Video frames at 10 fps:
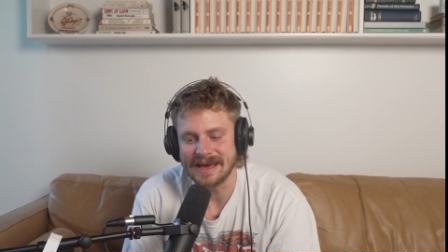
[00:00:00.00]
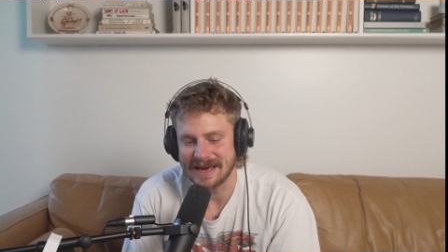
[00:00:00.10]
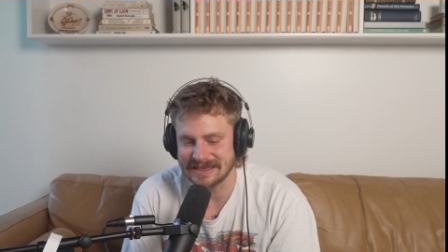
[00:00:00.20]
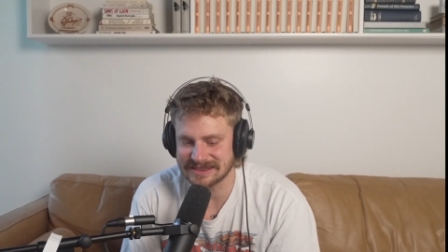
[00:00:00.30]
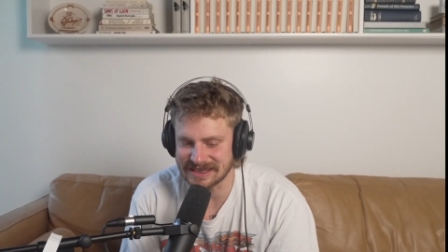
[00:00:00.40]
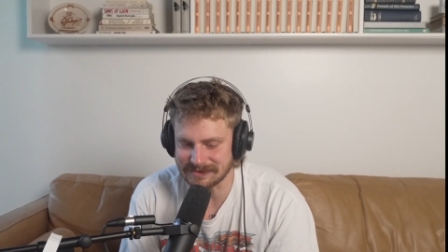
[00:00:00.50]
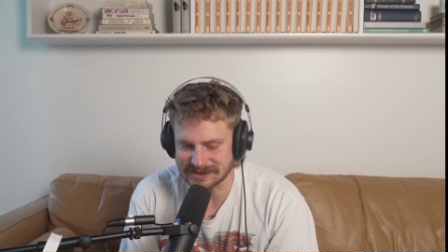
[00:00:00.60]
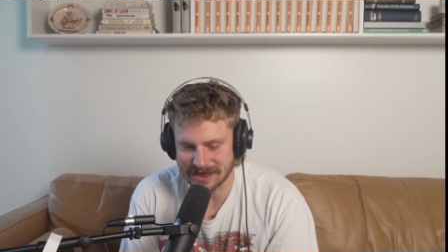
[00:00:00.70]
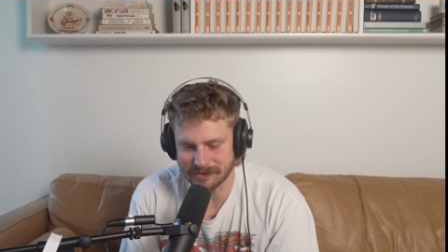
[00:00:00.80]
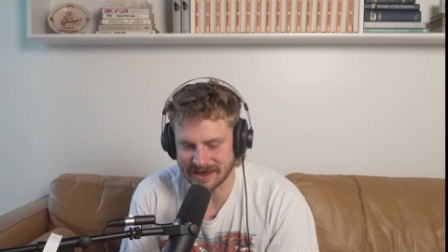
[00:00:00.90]
It seems
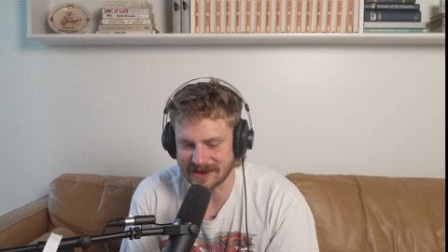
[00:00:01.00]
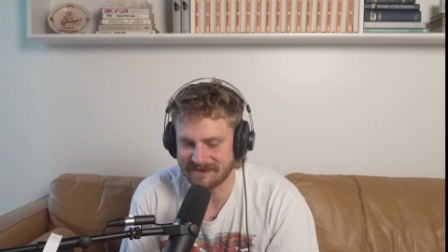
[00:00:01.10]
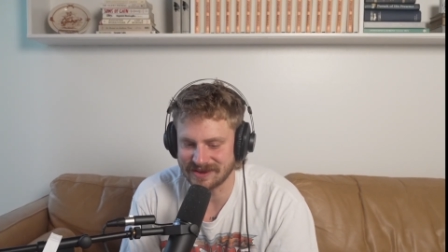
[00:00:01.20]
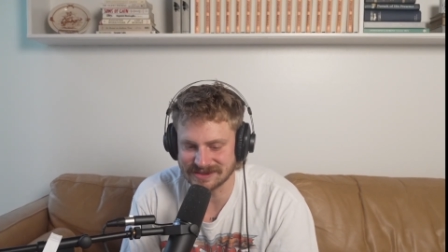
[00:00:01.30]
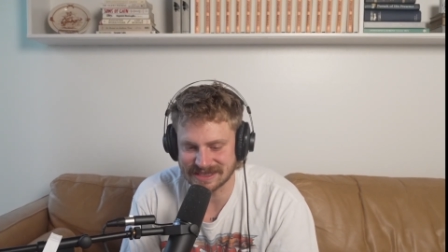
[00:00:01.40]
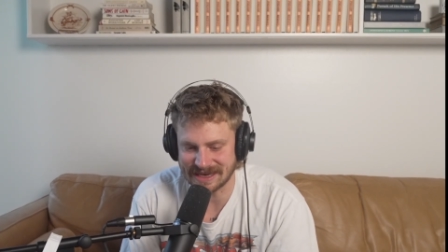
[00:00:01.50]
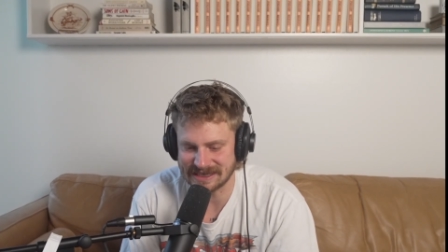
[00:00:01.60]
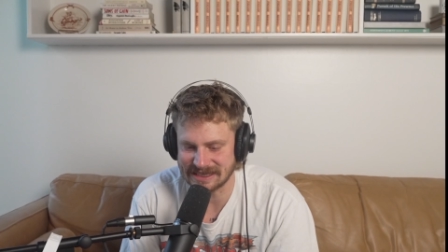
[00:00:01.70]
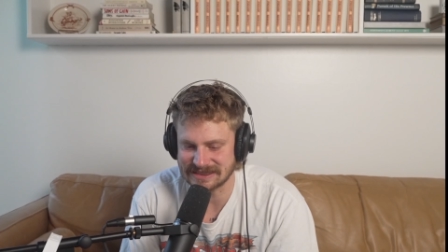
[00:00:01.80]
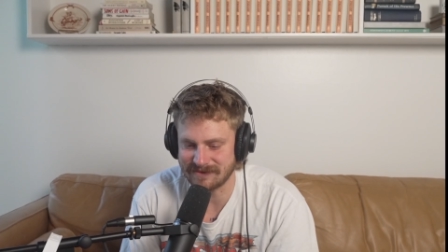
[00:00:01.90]
that we confused the
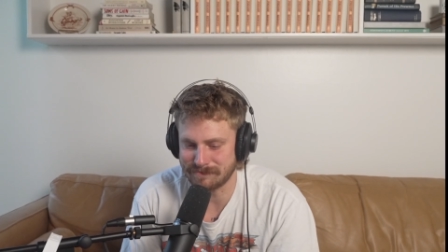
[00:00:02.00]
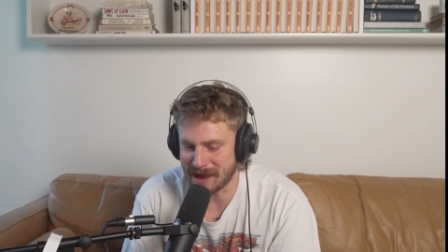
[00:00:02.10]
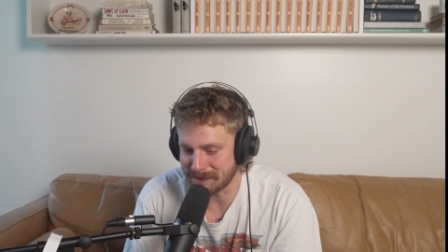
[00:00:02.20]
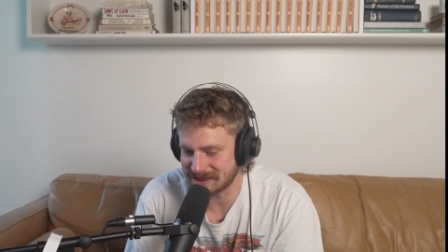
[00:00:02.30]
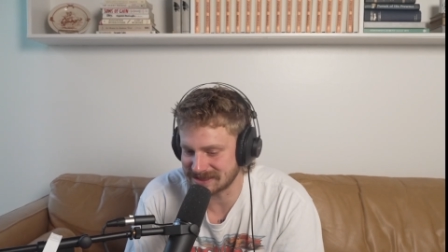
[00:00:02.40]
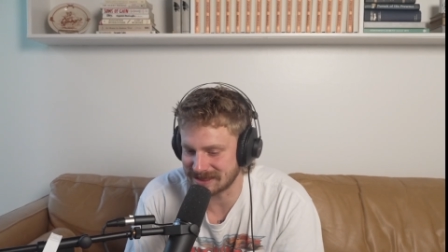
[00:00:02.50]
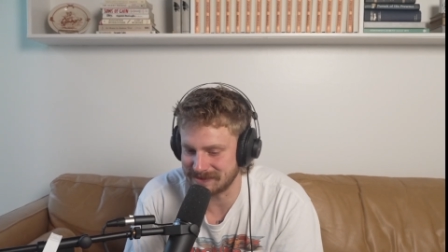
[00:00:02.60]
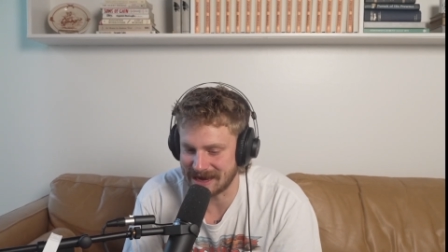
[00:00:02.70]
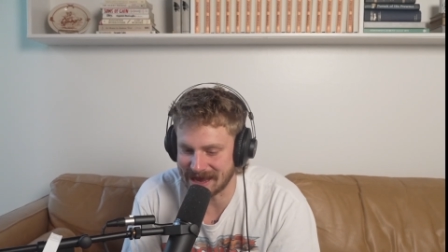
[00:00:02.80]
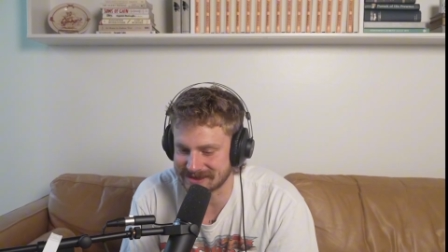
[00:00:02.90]
ideas of baptism
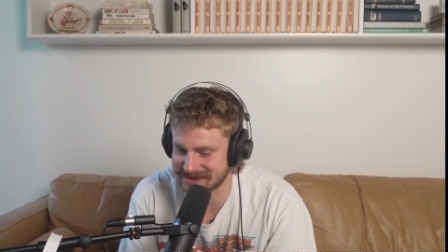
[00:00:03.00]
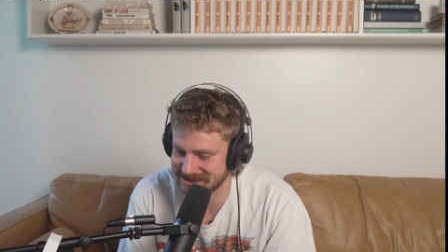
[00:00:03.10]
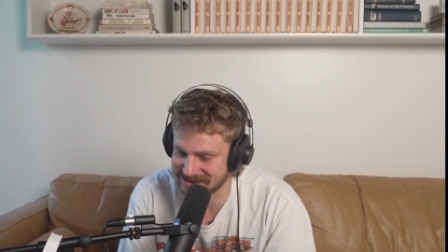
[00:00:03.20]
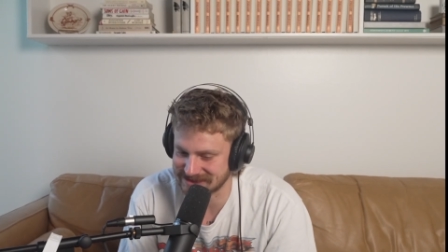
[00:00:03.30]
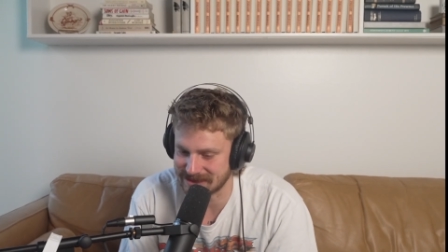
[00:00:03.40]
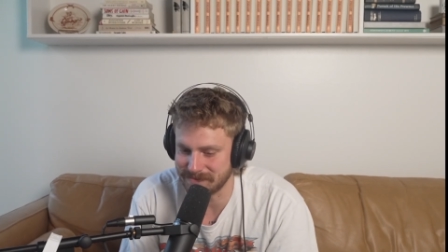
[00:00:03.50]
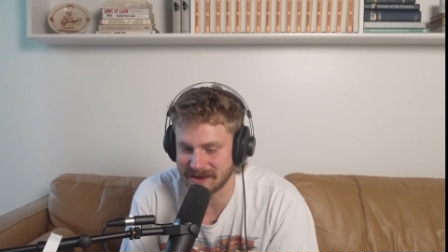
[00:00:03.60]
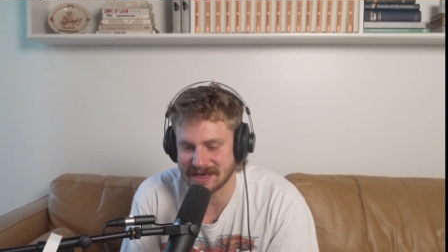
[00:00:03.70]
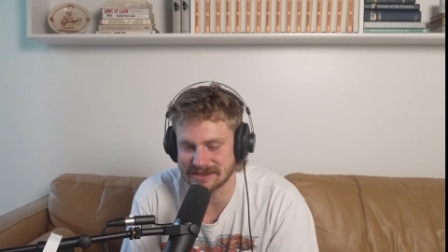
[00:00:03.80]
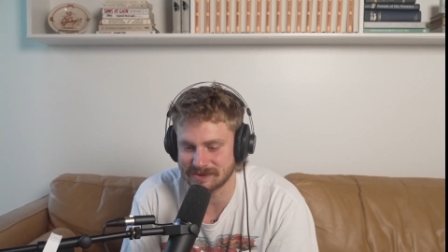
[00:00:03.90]
and exorcism
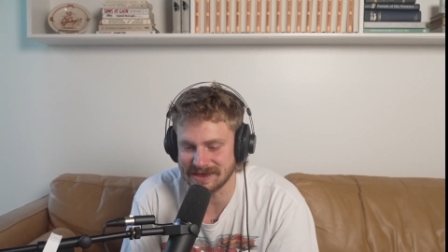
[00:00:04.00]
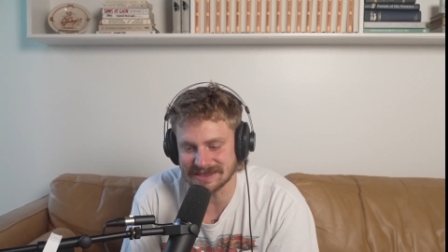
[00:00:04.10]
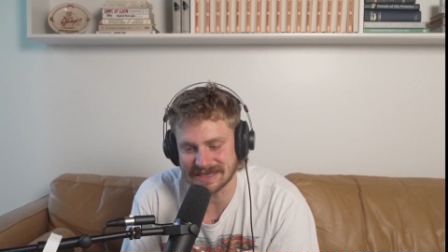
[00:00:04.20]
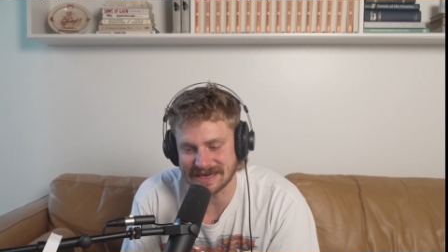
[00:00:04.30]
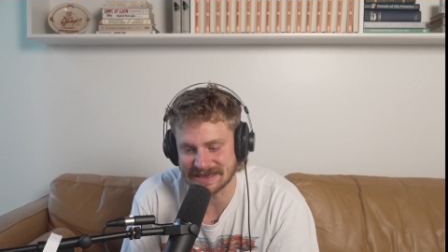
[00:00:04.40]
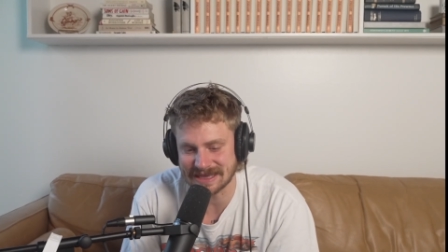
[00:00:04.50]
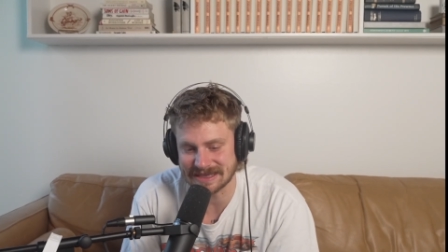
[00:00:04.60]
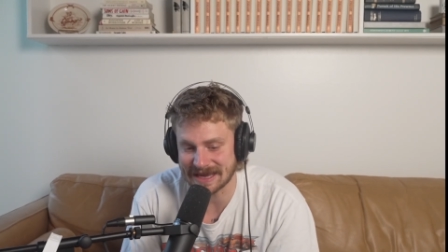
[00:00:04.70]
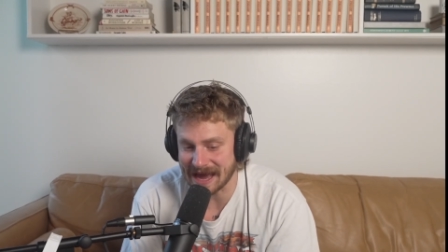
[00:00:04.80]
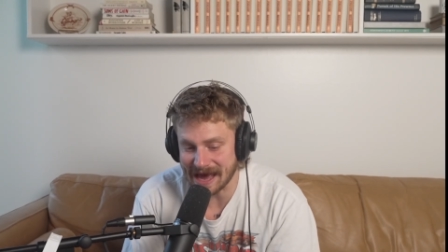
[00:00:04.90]
because we decided that the
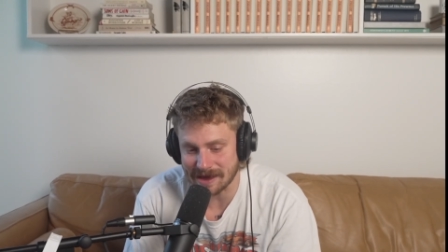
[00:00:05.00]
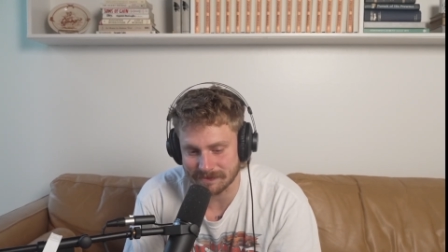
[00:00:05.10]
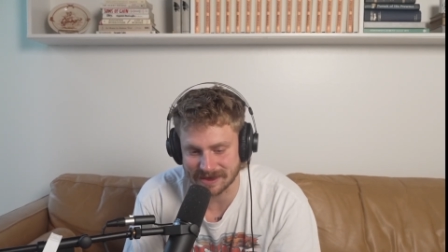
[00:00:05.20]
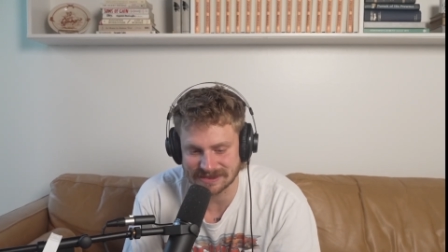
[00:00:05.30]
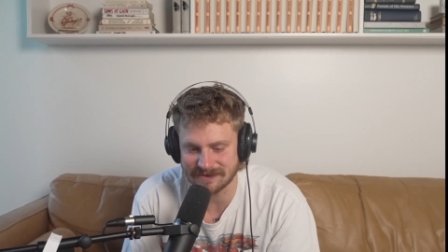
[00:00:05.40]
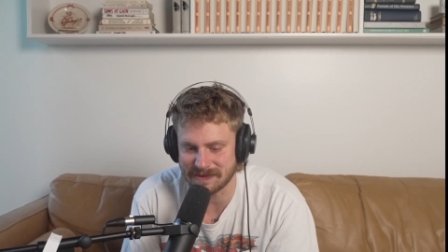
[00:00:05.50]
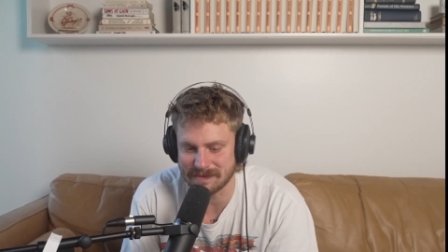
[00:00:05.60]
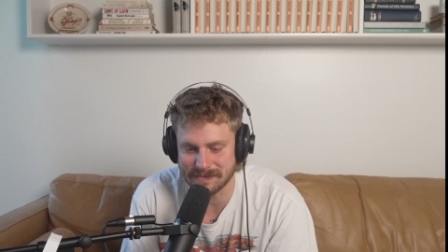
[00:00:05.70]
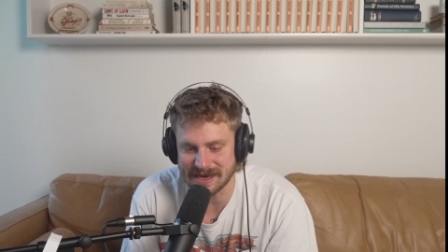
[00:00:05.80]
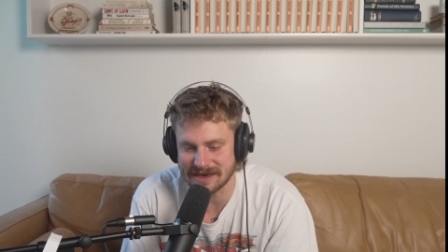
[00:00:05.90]
cat must have
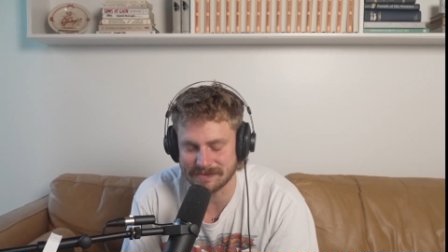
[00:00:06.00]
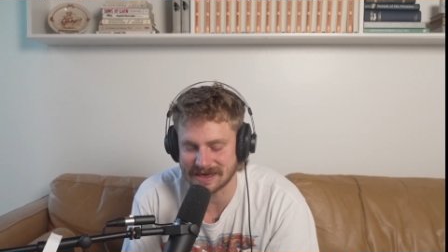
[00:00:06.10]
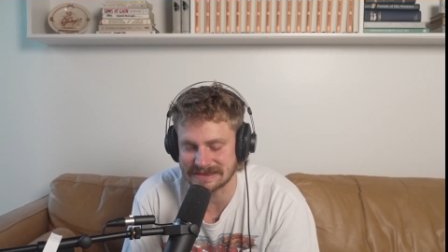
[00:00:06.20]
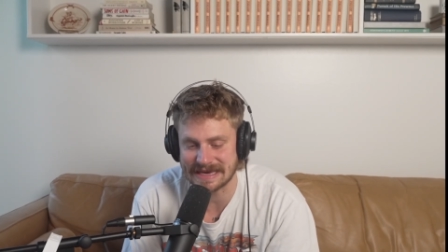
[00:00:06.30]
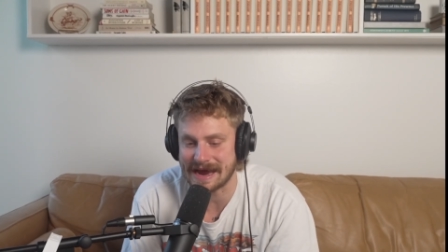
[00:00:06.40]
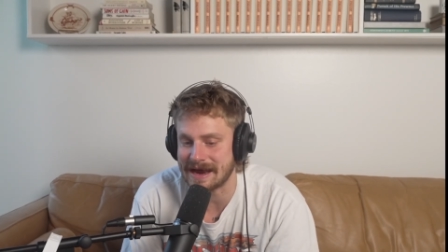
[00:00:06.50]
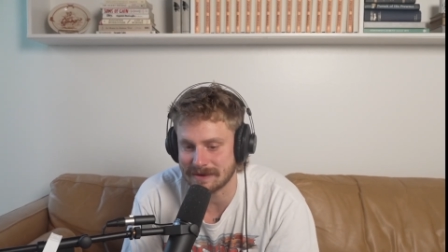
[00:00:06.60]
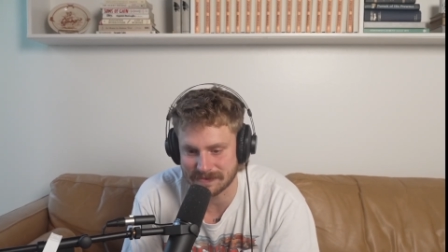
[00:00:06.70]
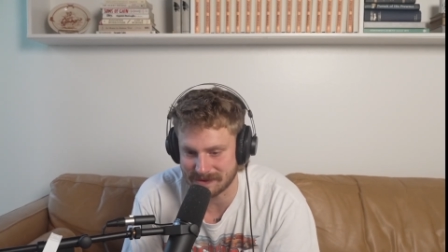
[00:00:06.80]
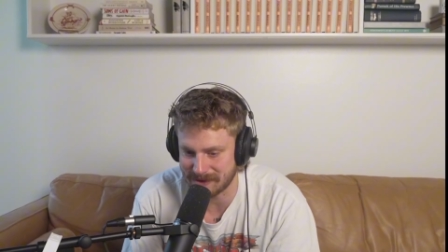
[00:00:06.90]
been mean because he
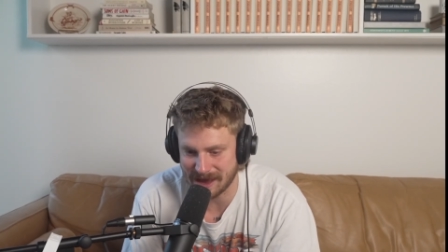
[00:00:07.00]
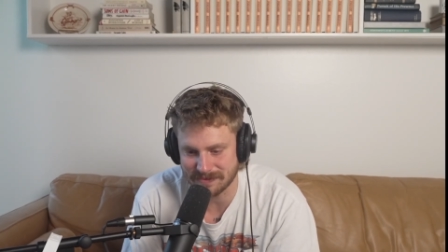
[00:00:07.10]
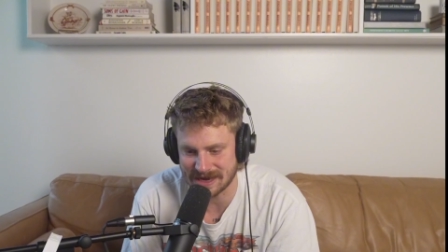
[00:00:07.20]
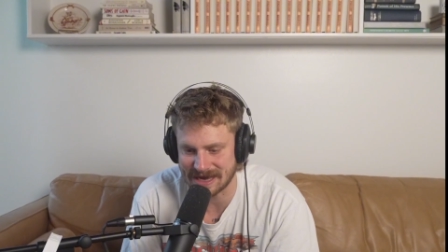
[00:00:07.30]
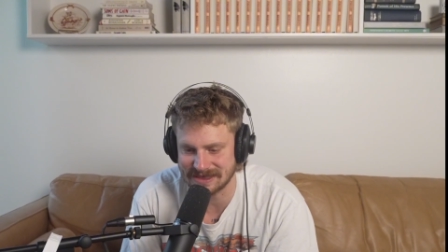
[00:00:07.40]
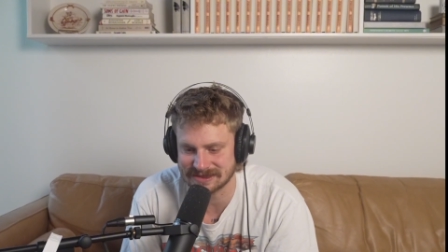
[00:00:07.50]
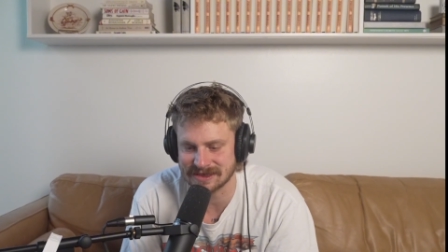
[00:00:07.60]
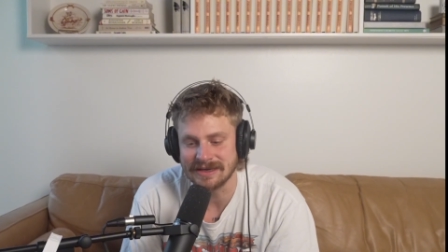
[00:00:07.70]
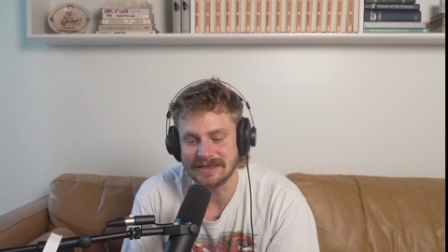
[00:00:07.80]
hadn't been baptized.